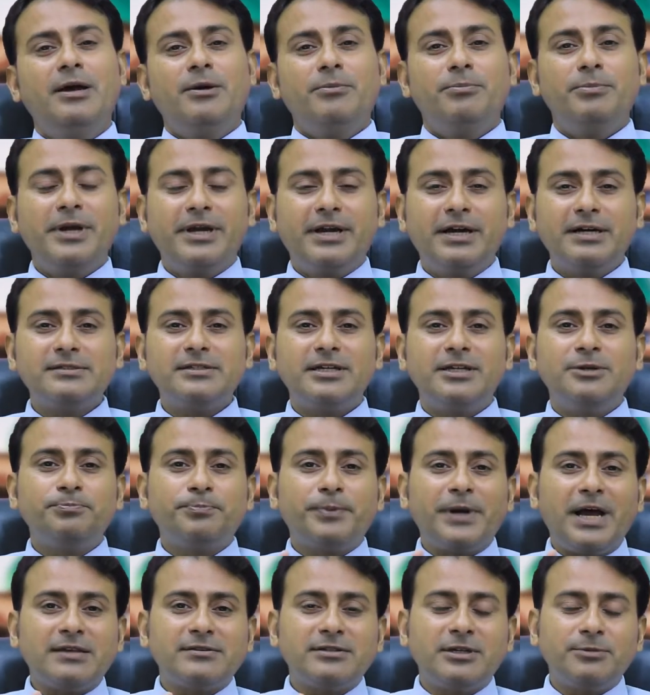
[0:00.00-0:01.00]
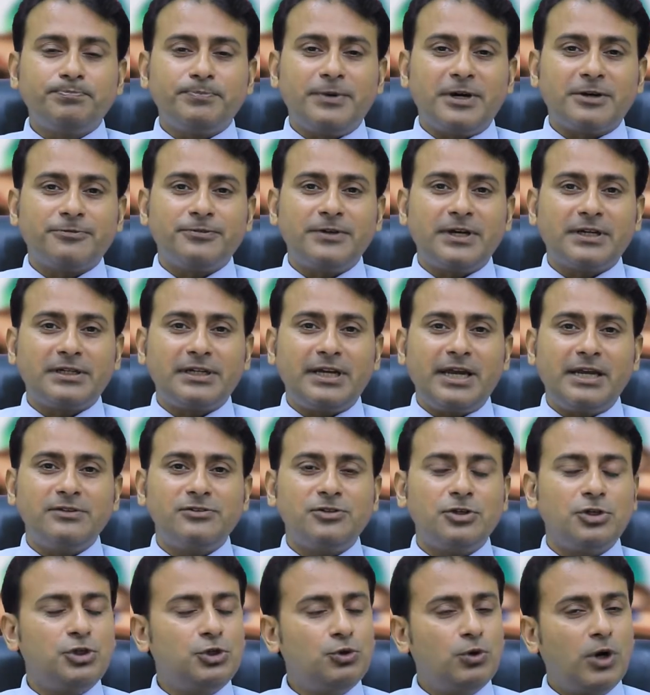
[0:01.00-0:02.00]
because in present perfect
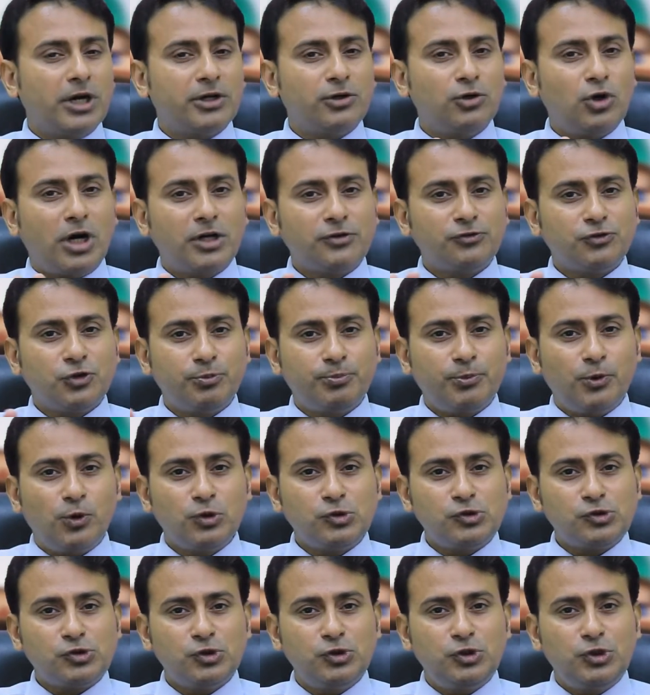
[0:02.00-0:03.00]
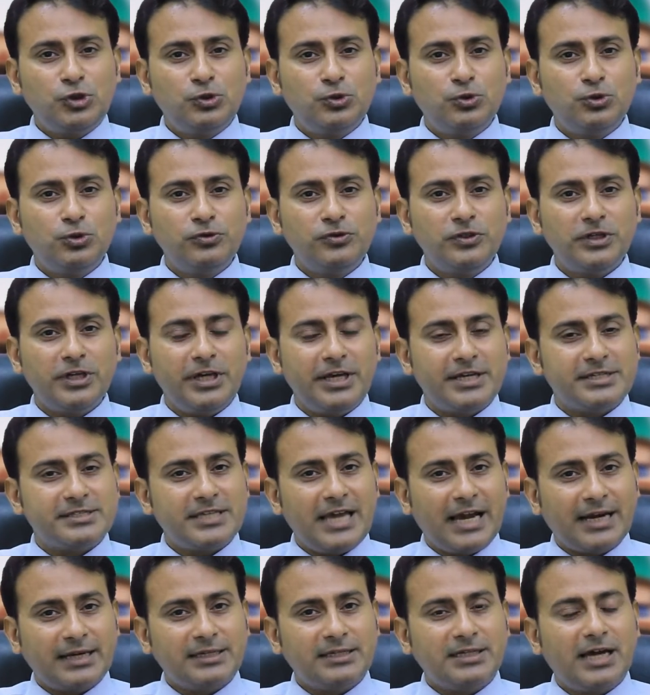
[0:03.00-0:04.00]
tense, you are not supposed to use
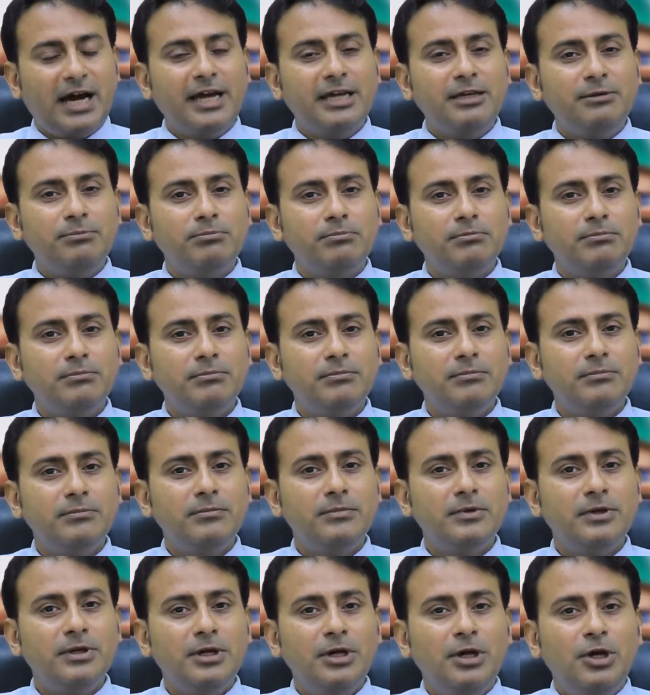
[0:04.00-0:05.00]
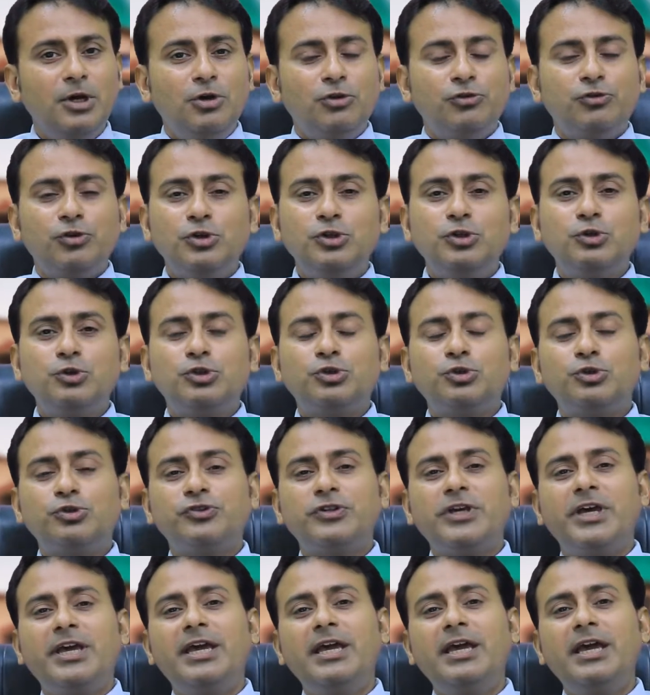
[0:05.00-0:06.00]
exact time. So you should
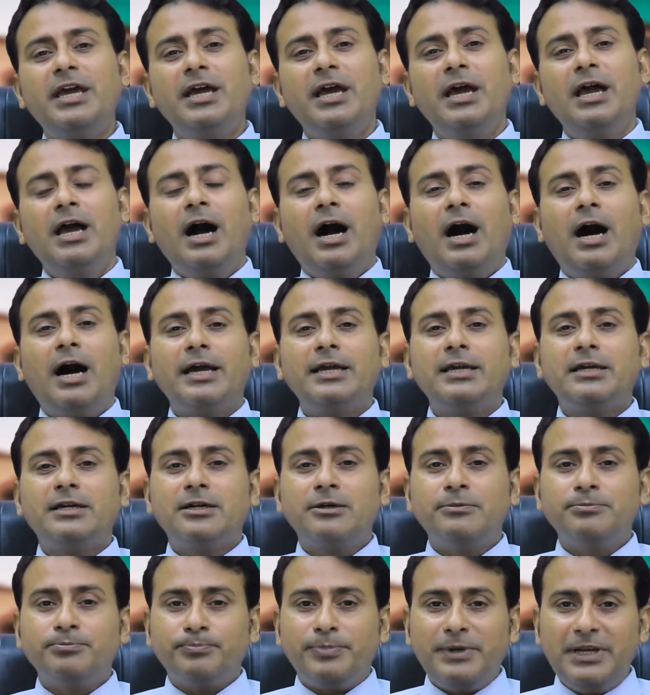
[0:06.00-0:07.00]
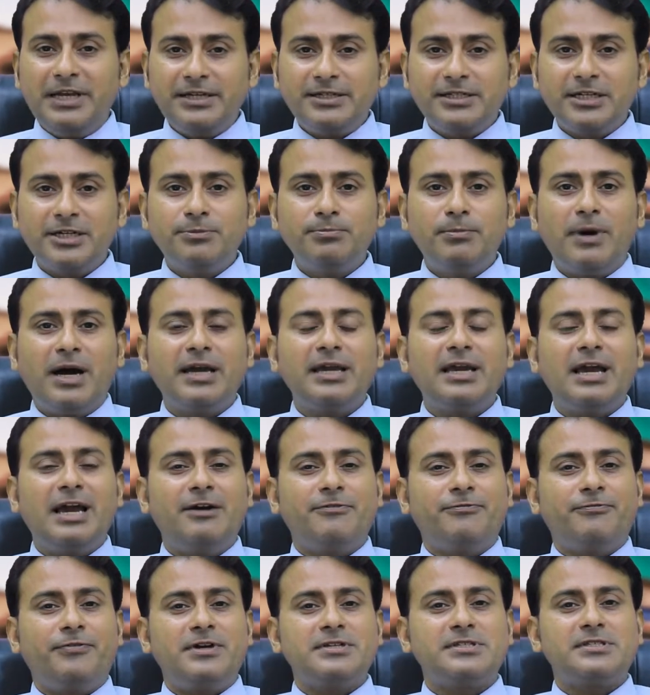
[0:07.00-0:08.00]
say, I completed my
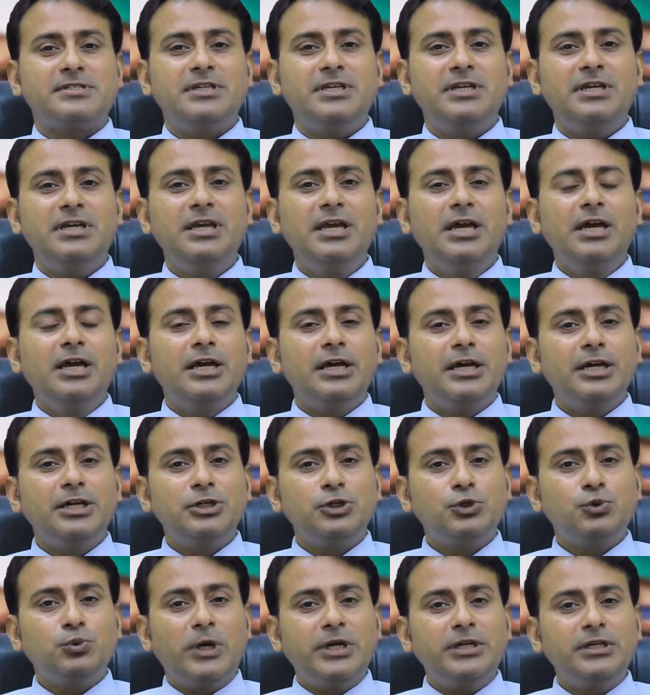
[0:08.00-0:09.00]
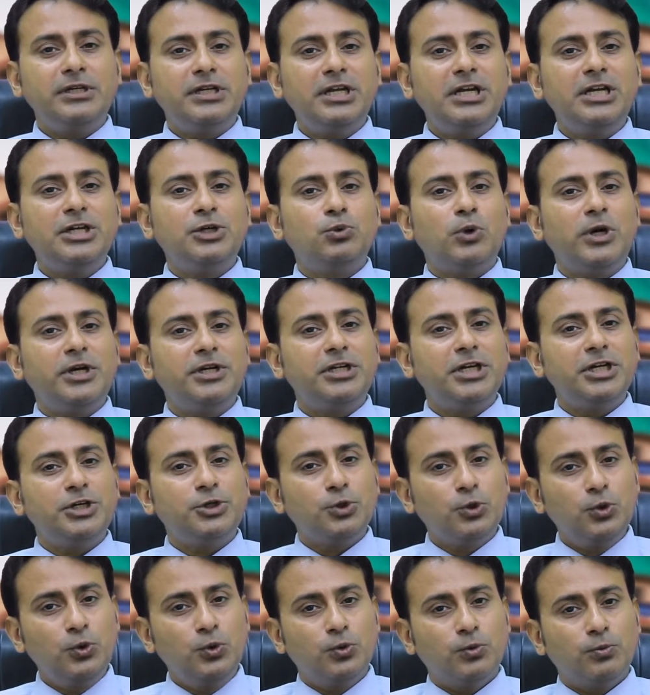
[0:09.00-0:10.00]
FSC in
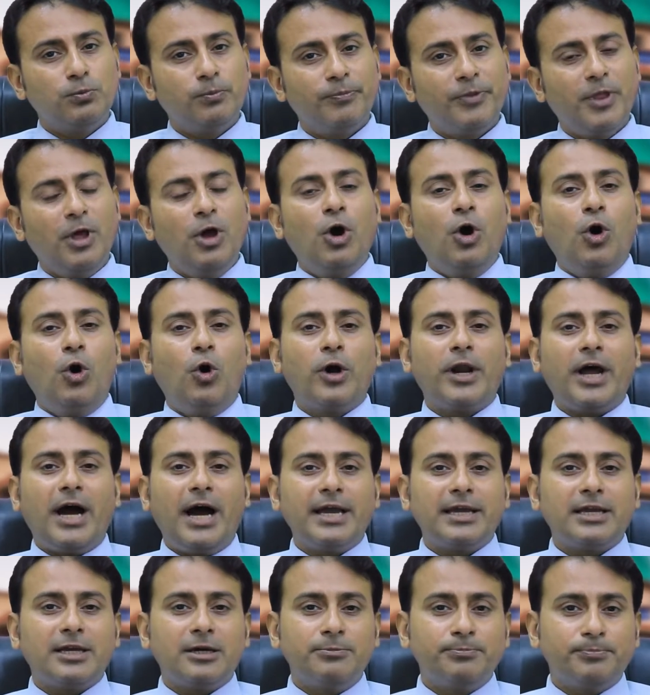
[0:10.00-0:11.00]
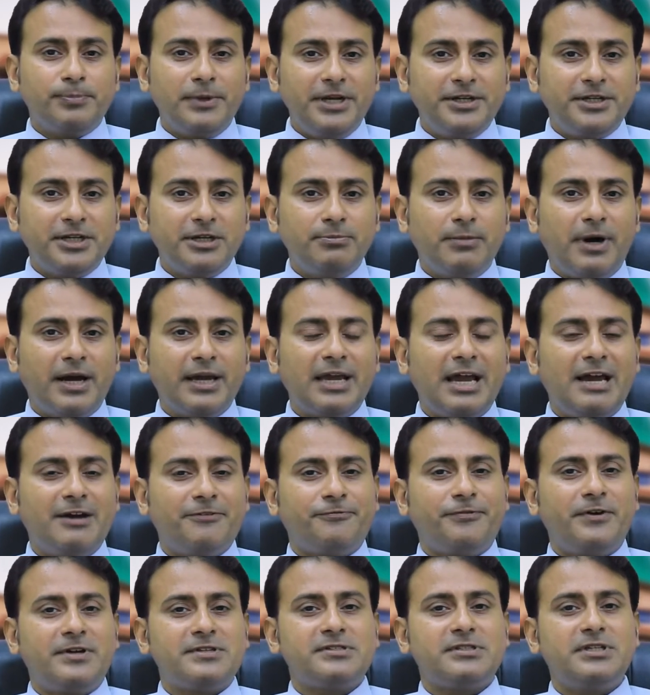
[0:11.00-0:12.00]
2022, or I completed my
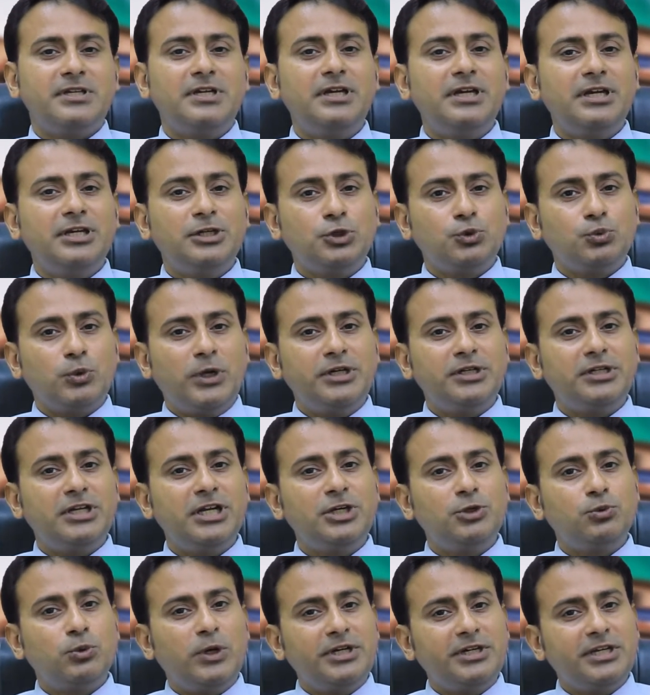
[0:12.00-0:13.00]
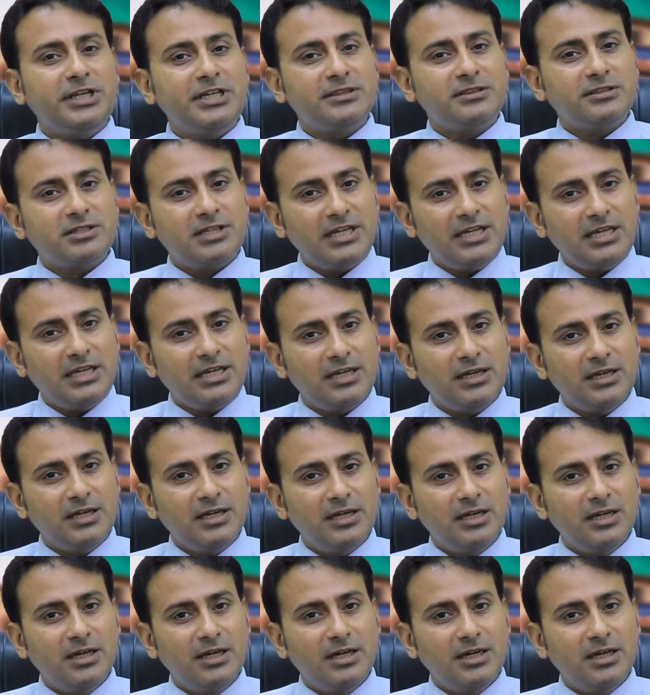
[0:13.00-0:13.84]
FSC in 2023,